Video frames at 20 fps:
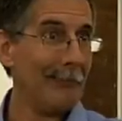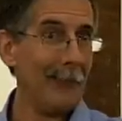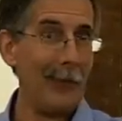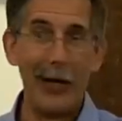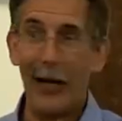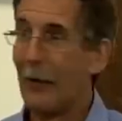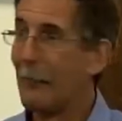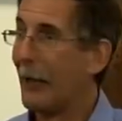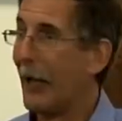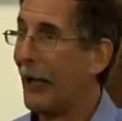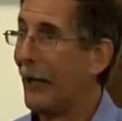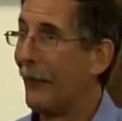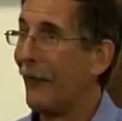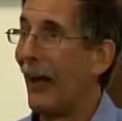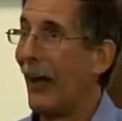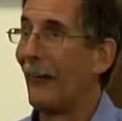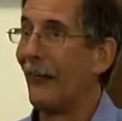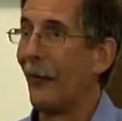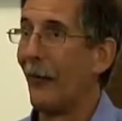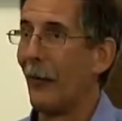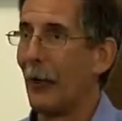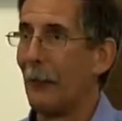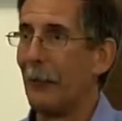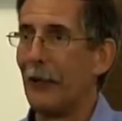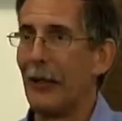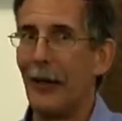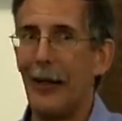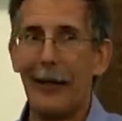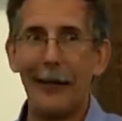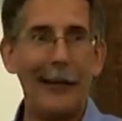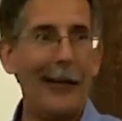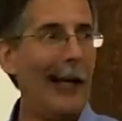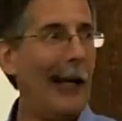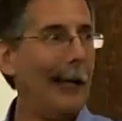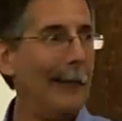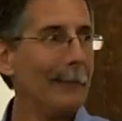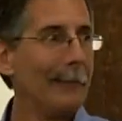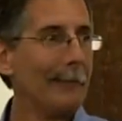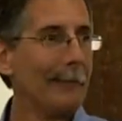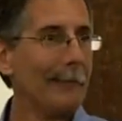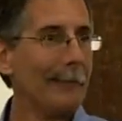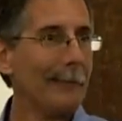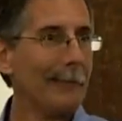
When I'm 85, I want to be like that.